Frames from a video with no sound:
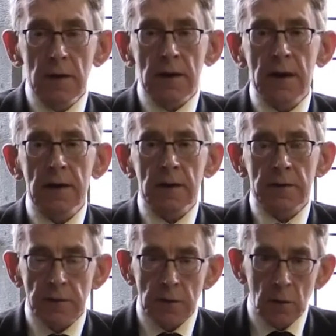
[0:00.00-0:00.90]
again,
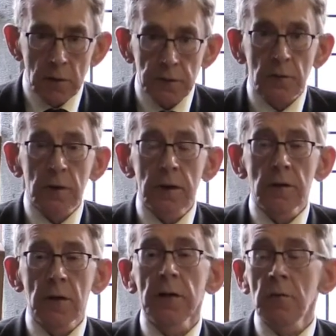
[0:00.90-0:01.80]
it's the old story,
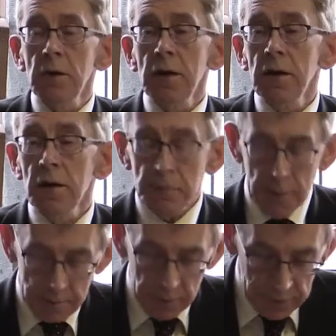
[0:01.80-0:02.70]
nothing really has
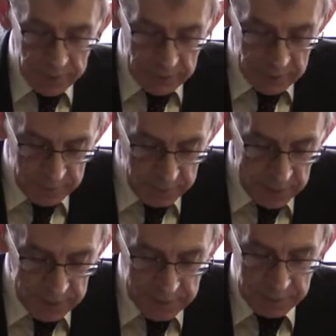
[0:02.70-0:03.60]
been put in its
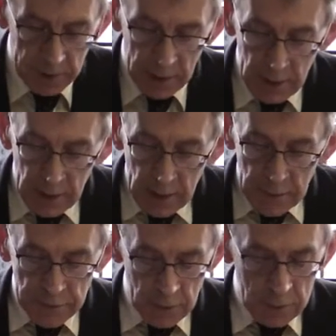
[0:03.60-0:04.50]
place.
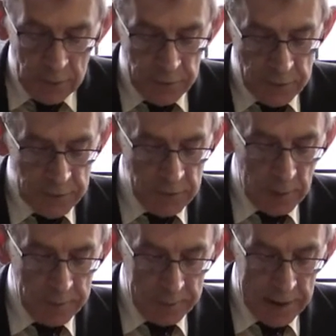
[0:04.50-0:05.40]
So if you were to sum
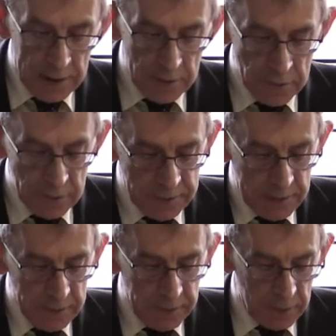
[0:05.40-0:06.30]
up the balance sheet,
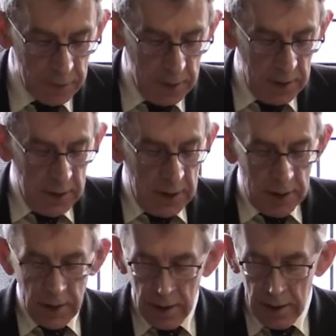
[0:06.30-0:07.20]
therefore,
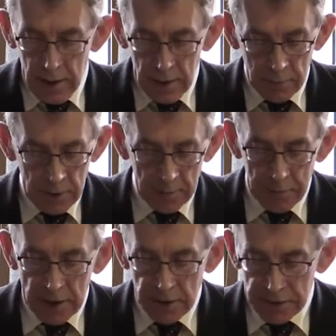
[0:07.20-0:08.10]
we have
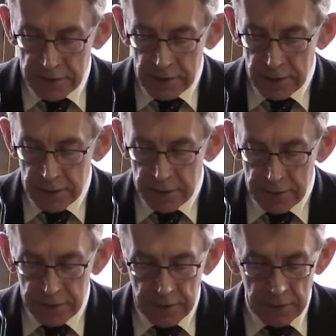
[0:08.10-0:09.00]
managed the
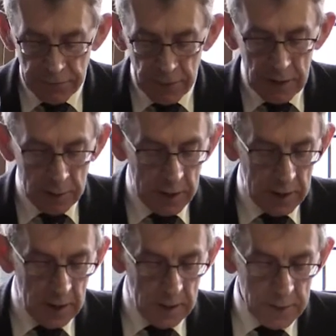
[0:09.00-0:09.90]
inheritance very
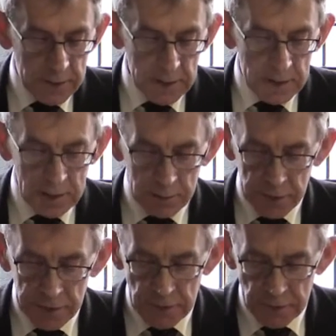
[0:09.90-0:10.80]
well, I would think, on a
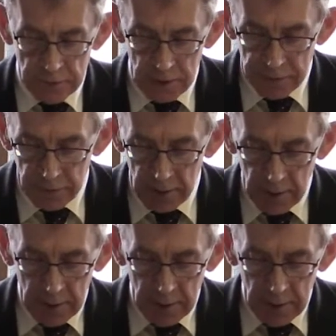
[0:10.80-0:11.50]
procedural level